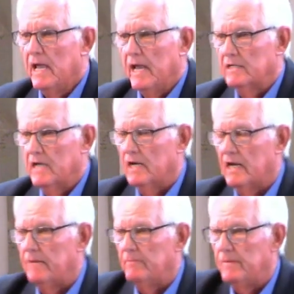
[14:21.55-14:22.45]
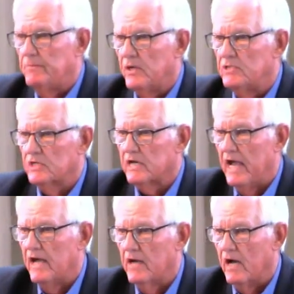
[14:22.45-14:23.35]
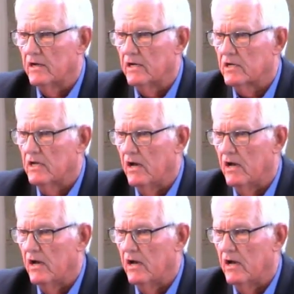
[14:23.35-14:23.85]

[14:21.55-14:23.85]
And God let me preach a, uh,